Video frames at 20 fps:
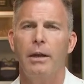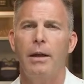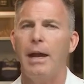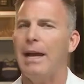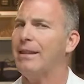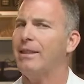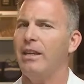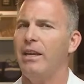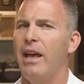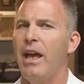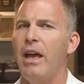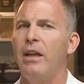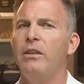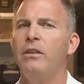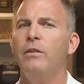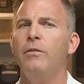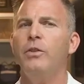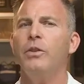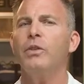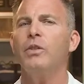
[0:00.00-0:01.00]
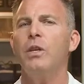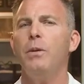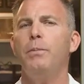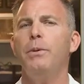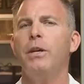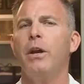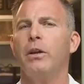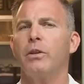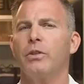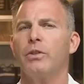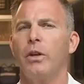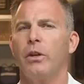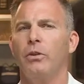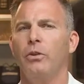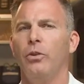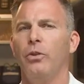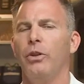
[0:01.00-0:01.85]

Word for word: At the end of the CPR cycle,